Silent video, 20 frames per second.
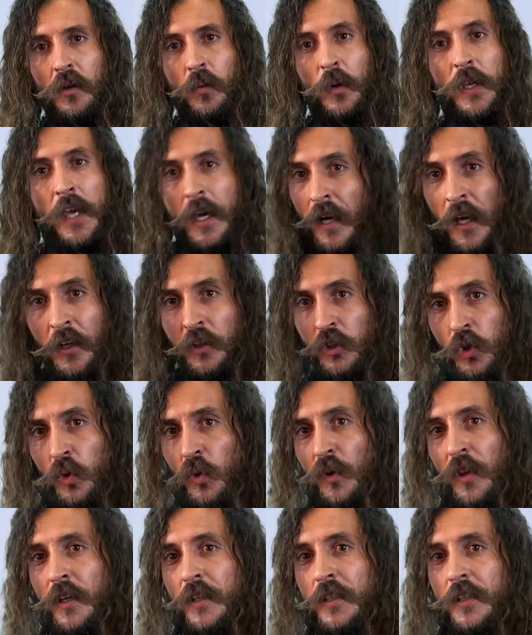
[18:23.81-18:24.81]
We cannot do
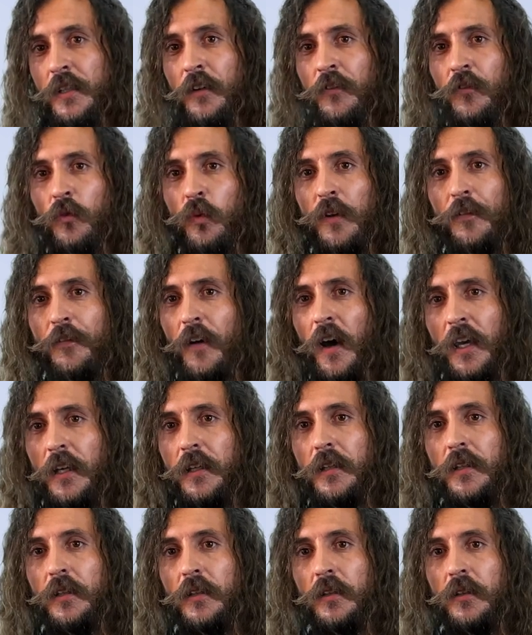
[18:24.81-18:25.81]
this if we
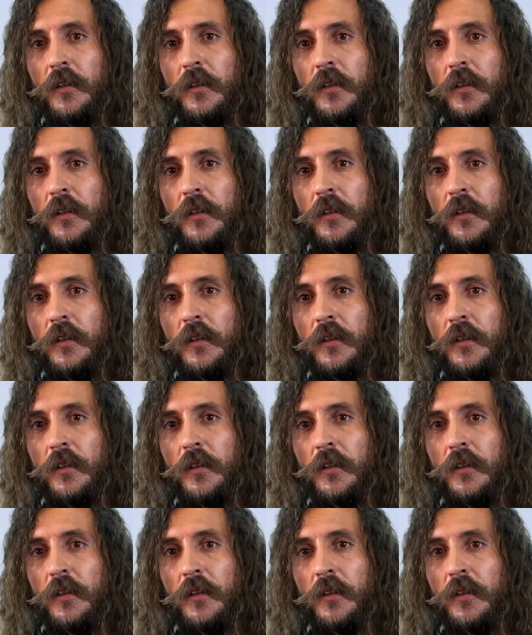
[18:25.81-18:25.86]
fight.